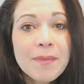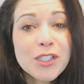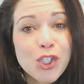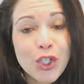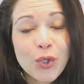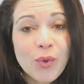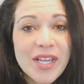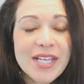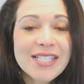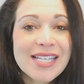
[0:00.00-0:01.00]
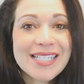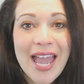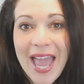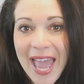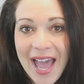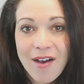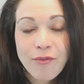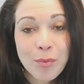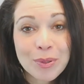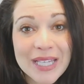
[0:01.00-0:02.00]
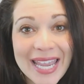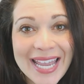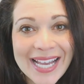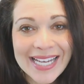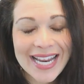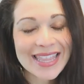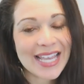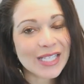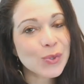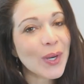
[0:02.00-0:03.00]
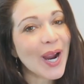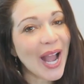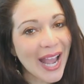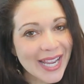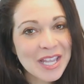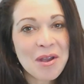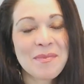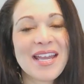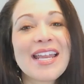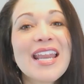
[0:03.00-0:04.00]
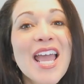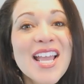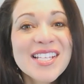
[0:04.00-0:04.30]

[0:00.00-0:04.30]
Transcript: number two is to have a plan, and that's where I come in.